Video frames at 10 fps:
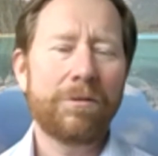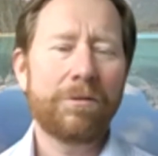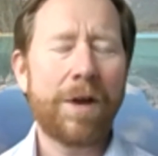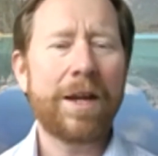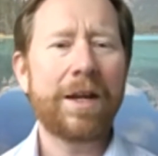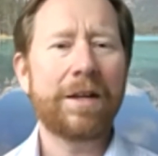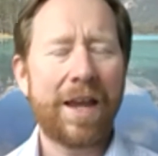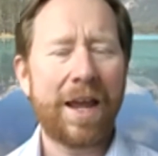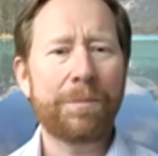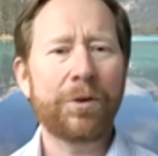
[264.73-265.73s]
running a
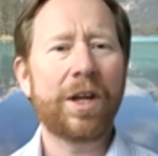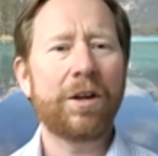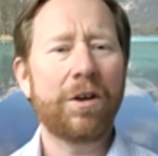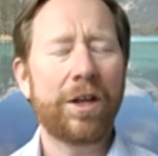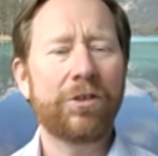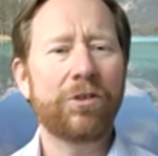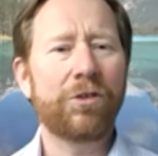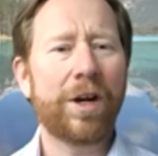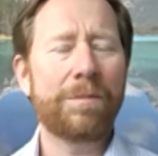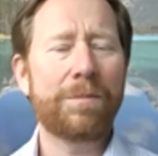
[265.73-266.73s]
10%
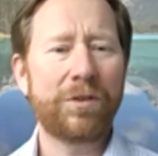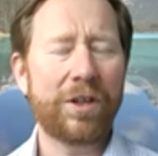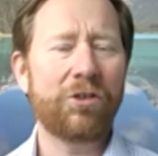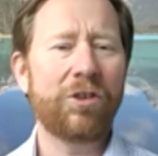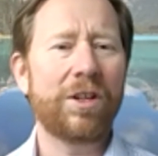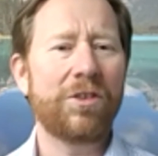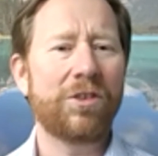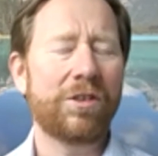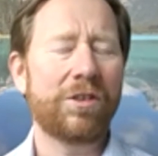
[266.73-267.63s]
concentrated position and